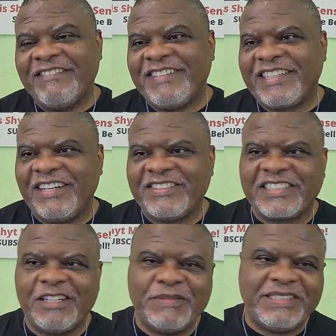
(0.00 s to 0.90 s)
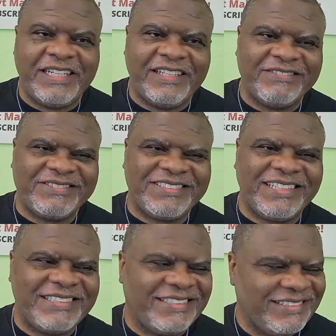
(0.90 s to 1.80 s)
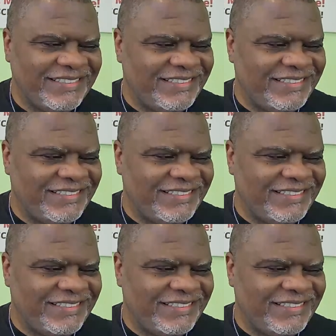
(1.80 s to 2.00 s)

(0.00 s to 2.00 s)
figure I was coming out. I'm trying to